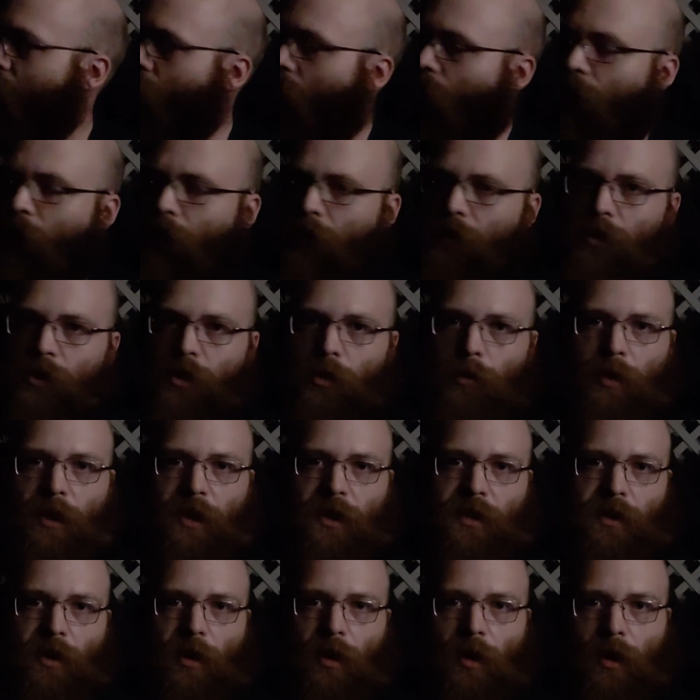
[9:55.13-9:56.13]
saw a
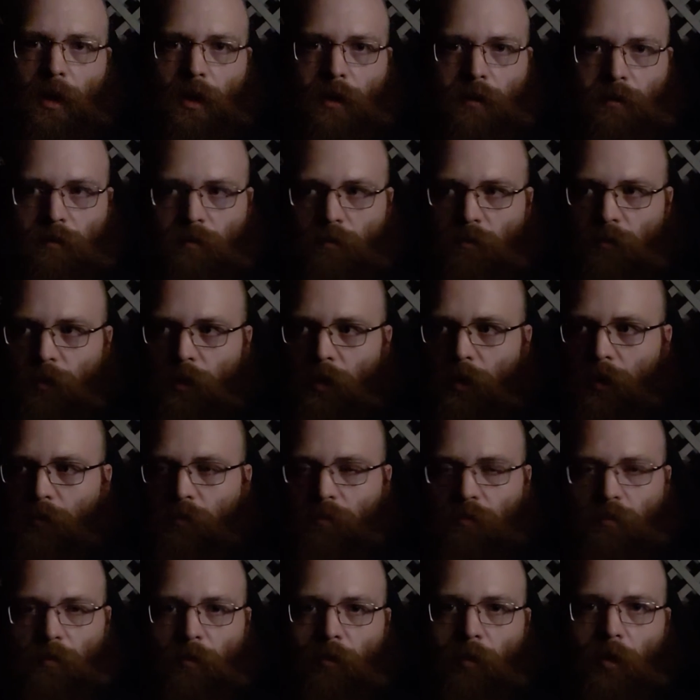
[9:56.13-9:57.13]
shooting star for
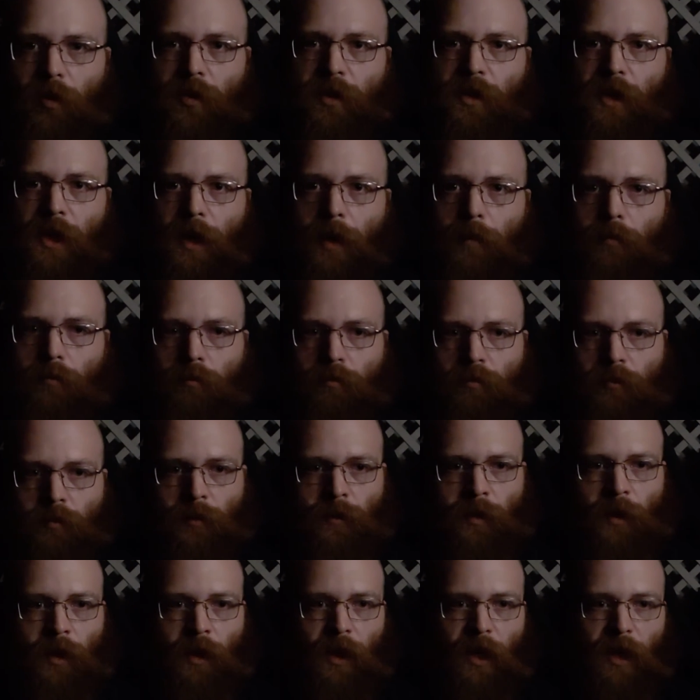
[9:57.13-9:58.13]
the first time,
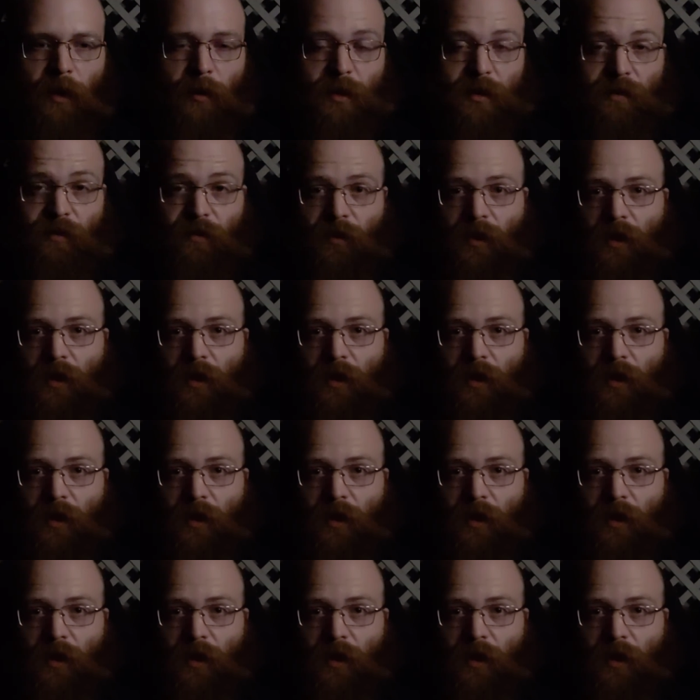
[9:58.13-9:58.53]
and it was